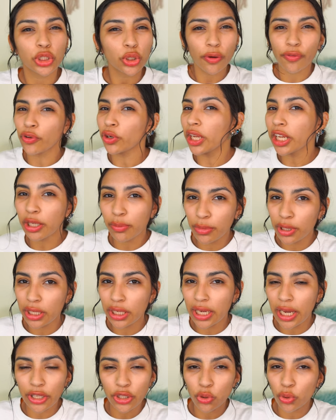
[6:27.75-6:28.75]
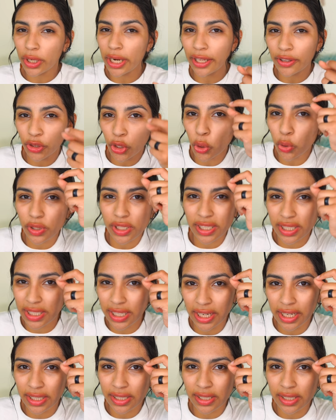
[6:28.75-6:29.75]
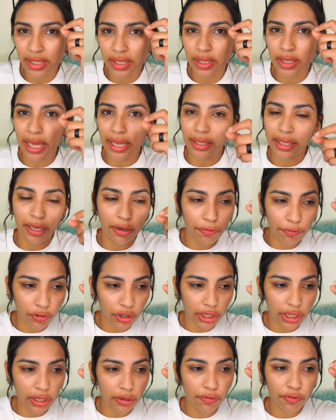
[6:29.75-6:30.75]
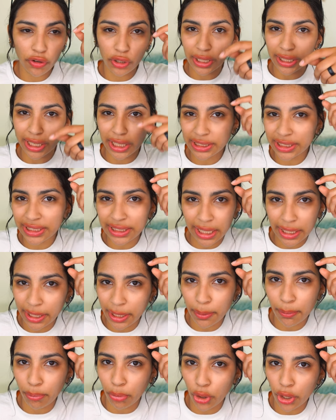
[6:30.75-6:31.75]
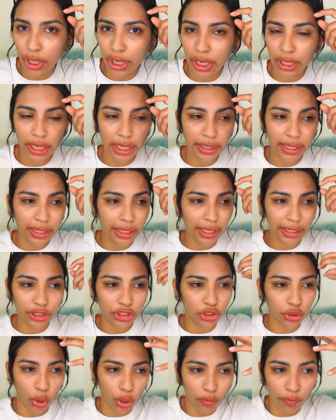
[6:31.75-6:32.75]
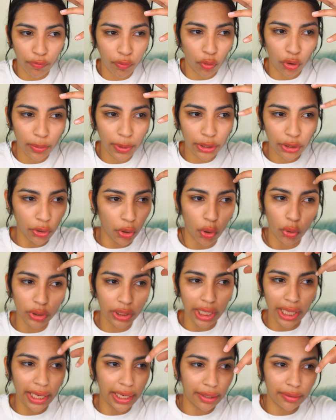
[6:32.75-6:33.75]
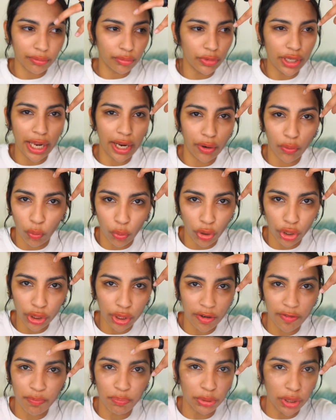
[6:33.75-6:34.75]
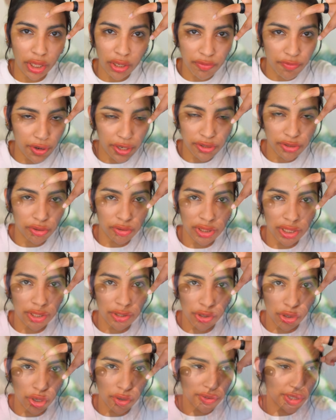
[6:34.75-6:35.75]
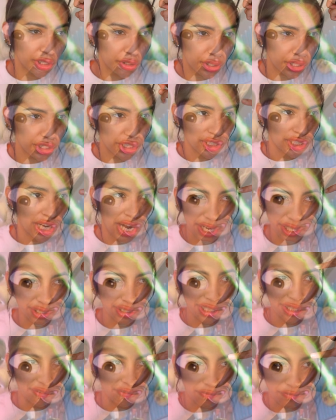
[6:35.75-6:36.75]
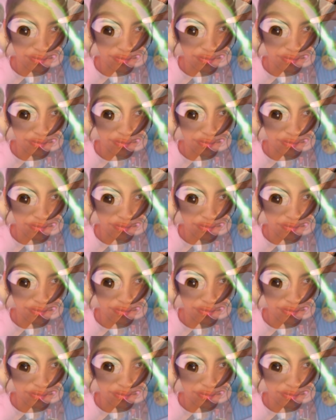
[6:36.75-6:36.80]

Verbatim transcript: So if you're like me and you get those cysts that like freaking feel like a second brain, and they like start forming their own like network of blood vessels and nerves, and you can just kind of like